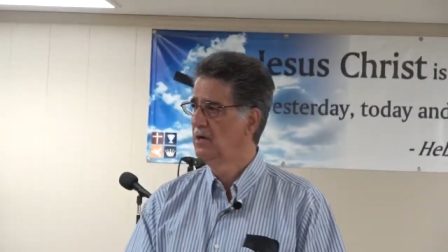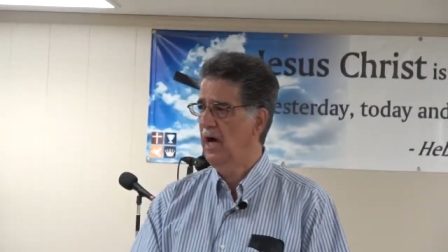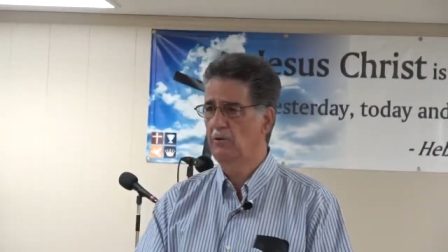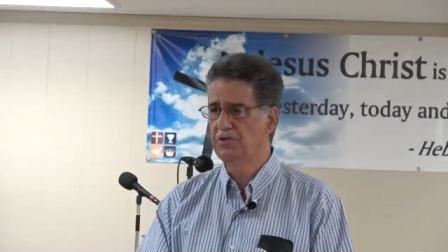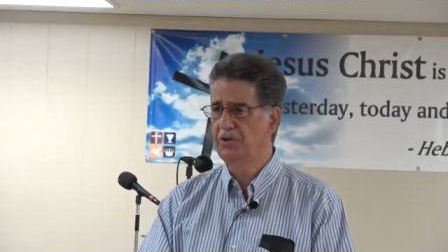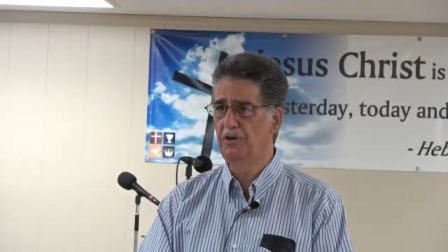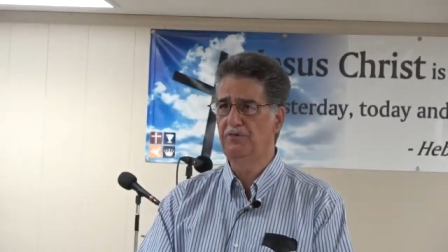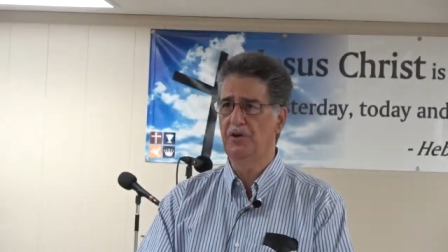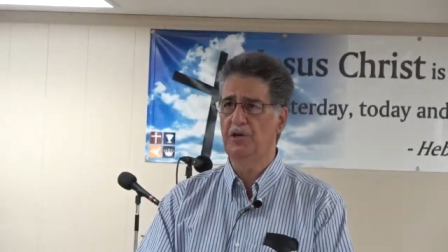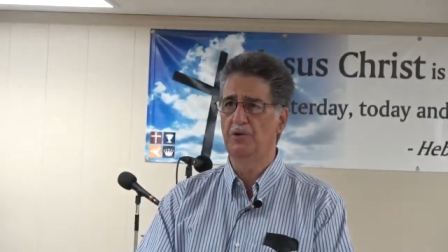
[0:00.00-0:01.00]
I will do it
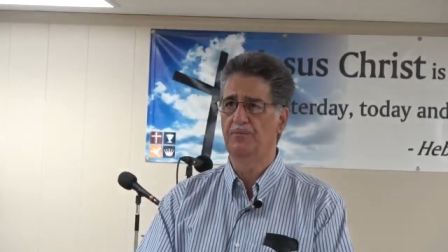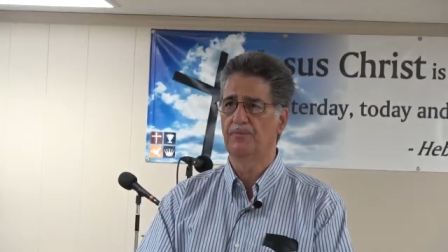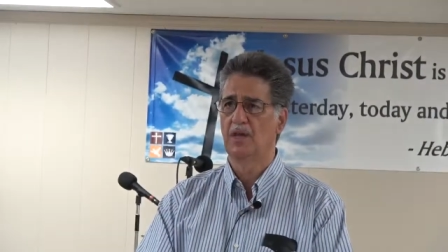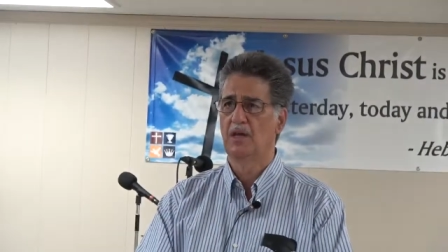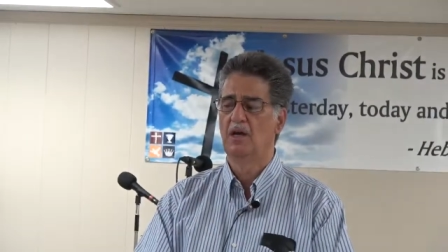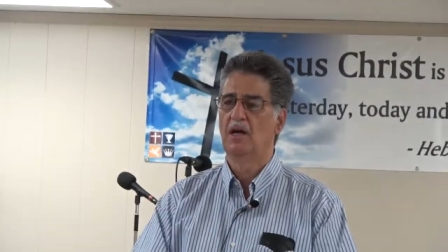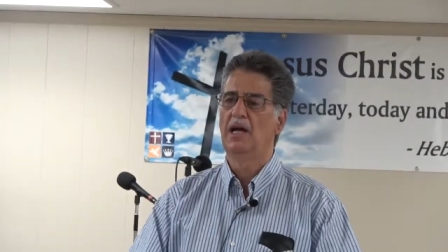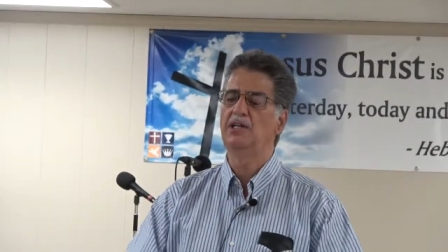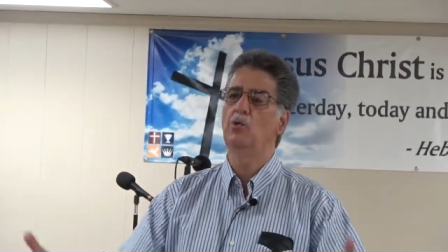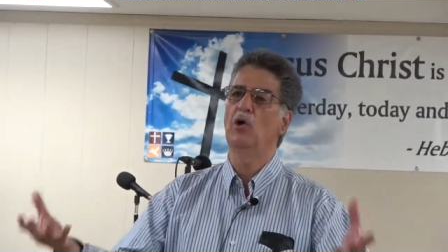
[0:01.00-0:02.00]
for you.
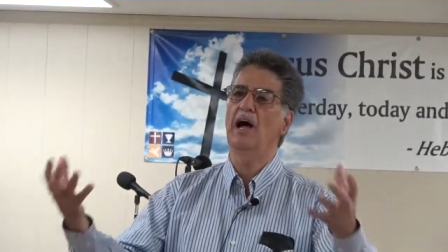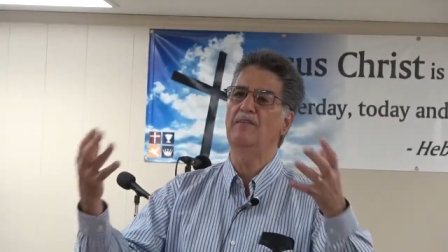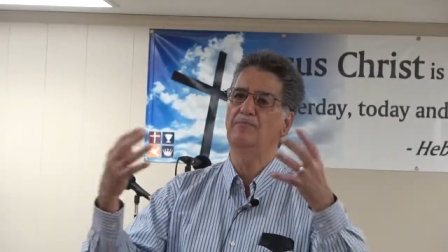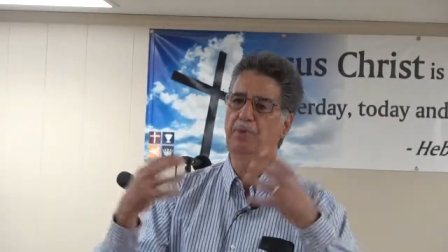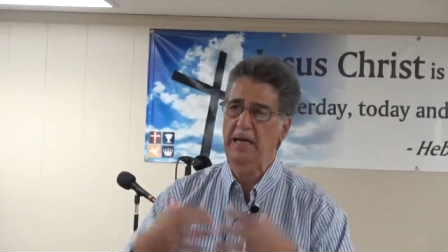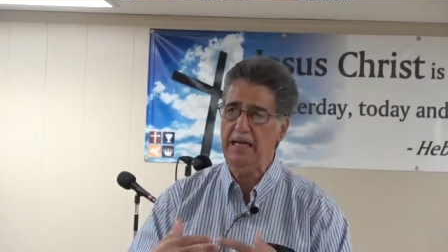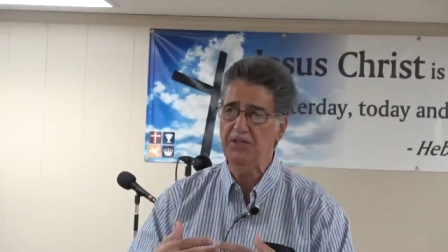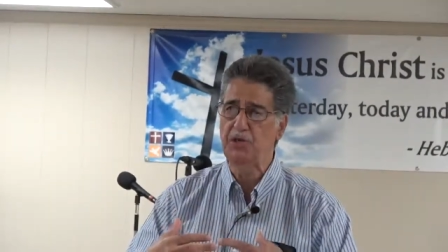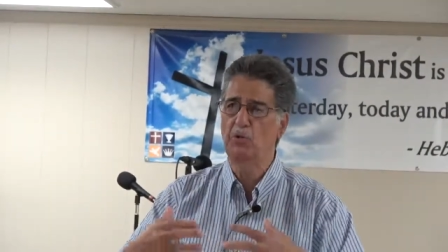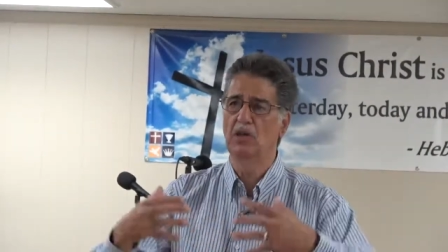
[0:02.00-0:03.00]
And you will have
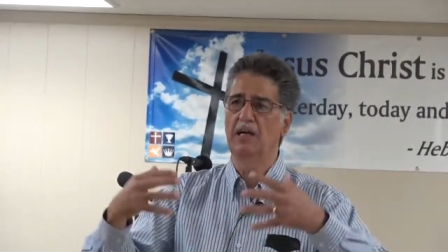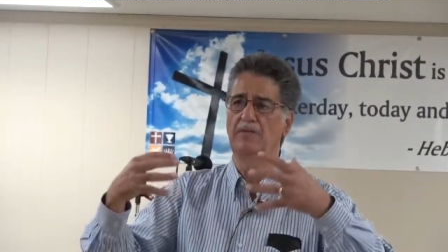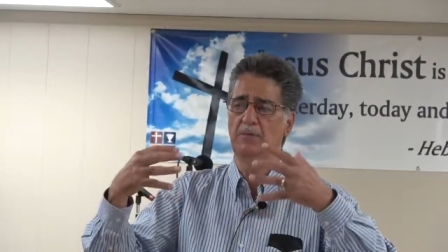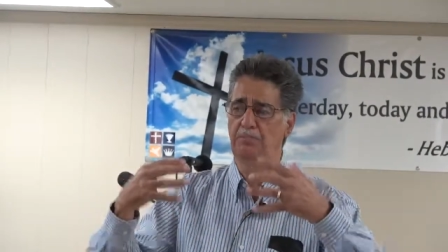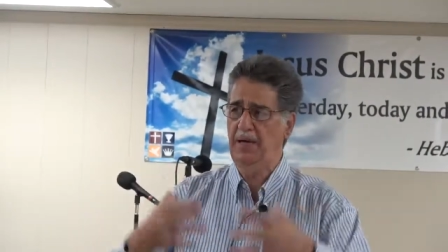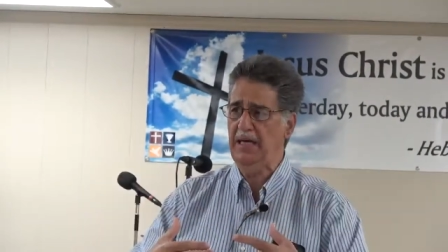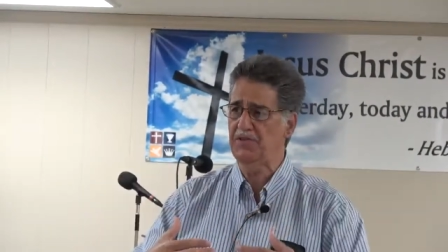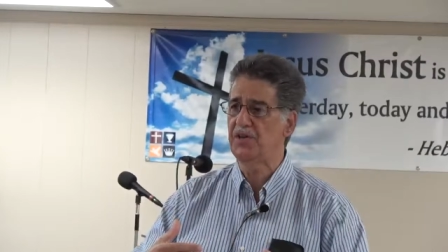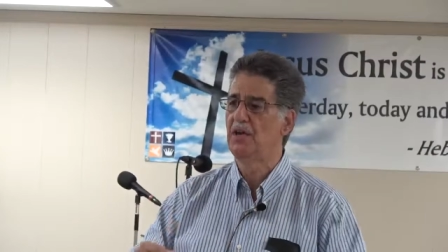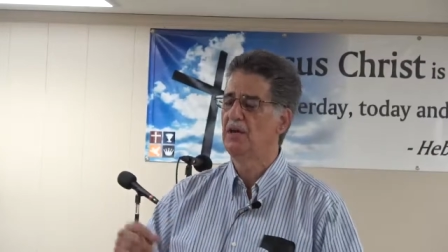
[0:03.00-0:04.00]
peace. You will live in
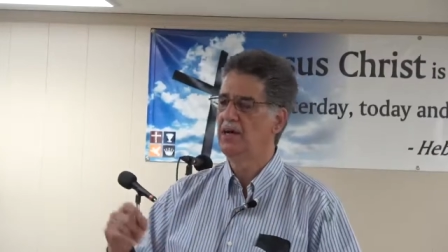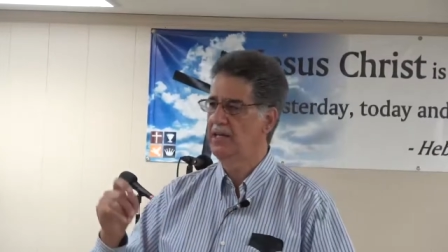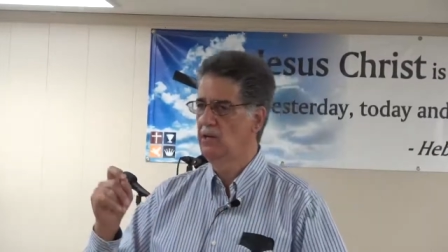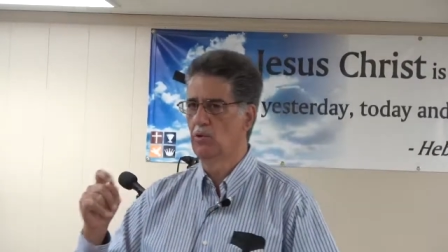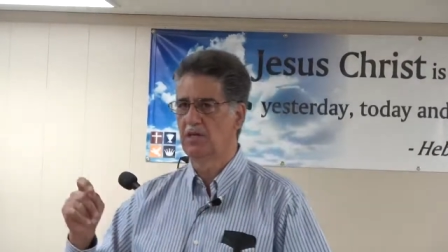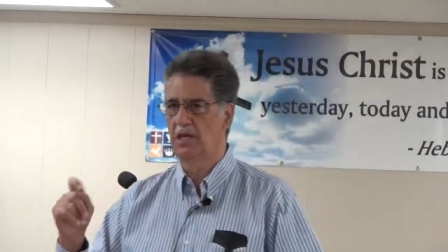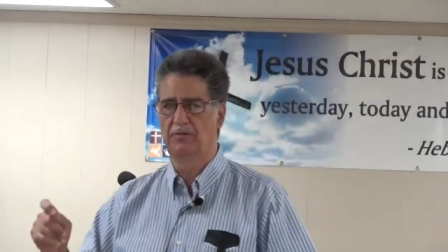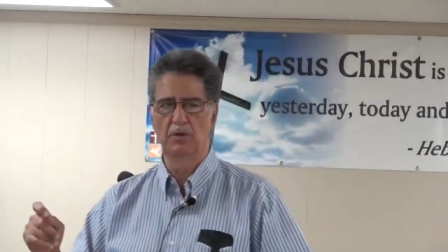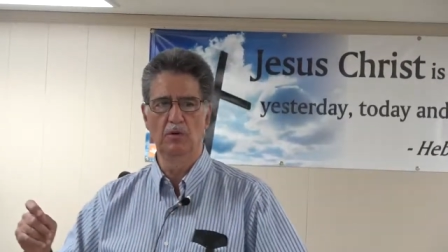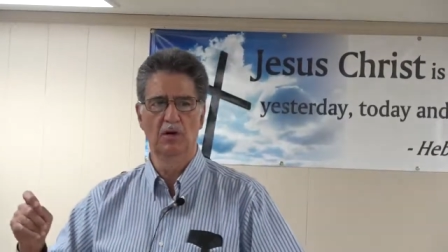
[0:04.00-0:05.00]
peace. And He will give
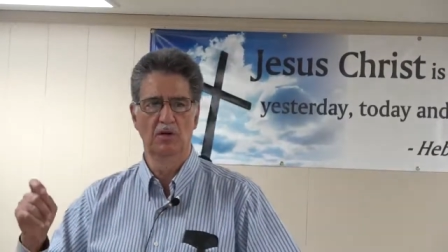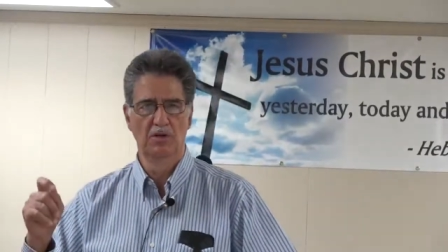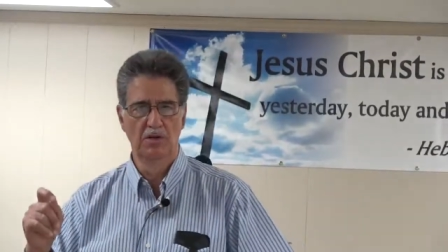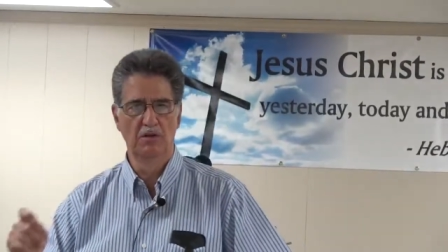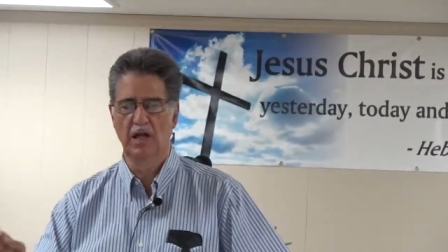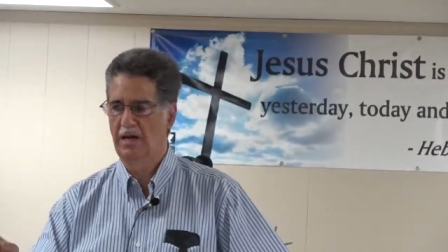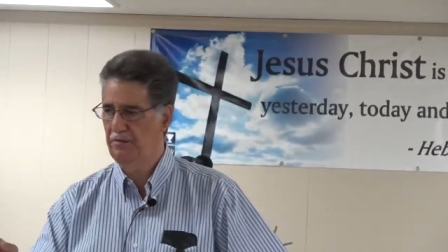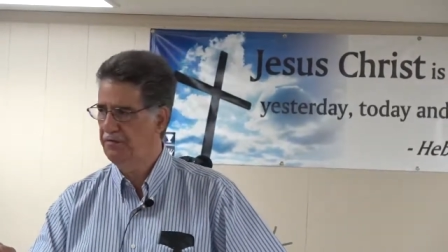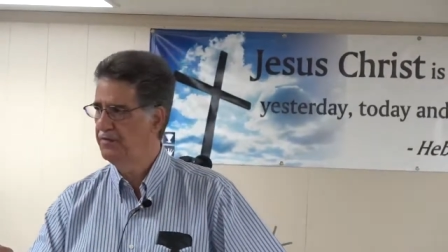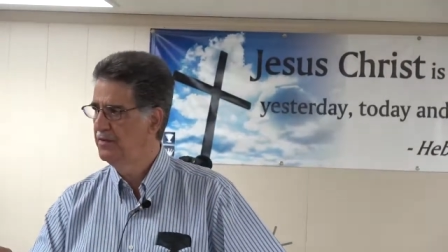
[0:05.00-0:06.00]
you new
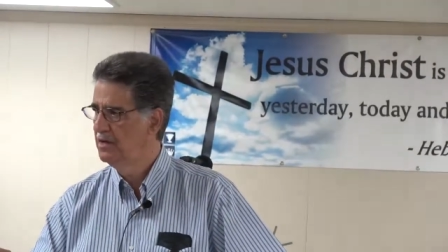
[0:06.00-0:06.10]
life.